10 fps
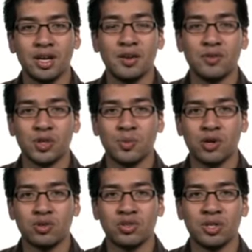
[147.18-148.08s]
If a
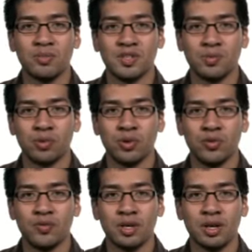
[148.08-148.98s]
sponsorship is
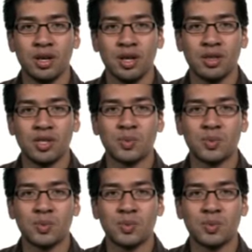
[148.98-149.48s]
approved, the